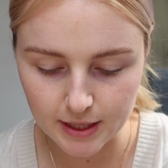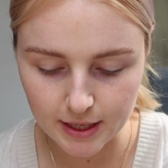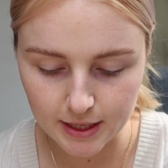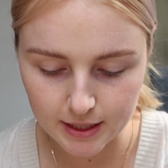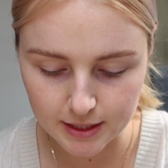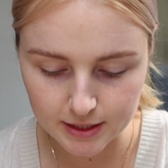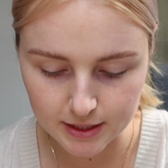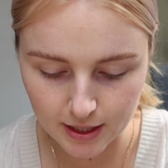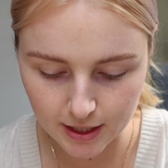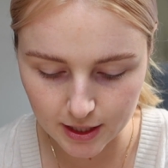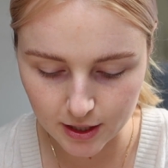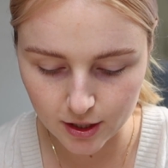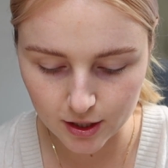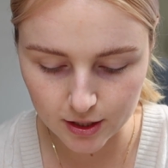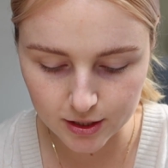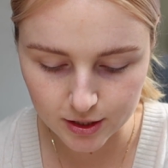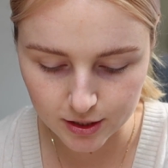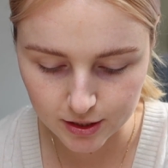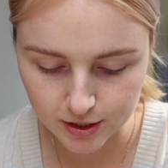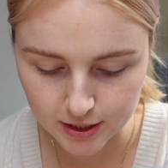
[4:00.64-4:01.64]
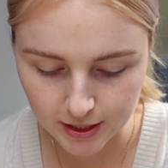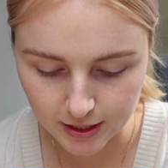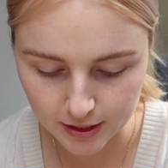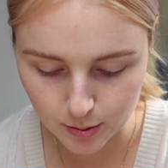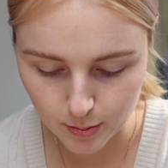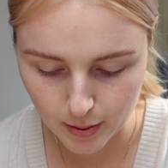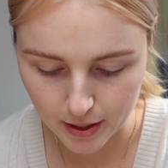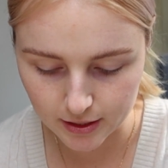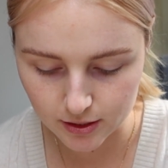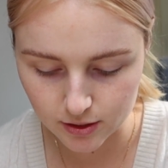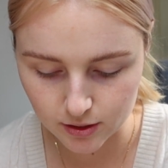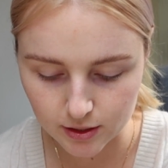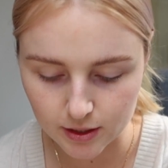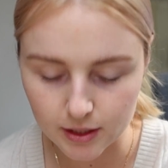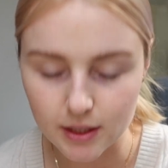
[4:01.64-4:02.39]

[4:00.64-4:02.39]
then it's kind of harder to get the pencil in.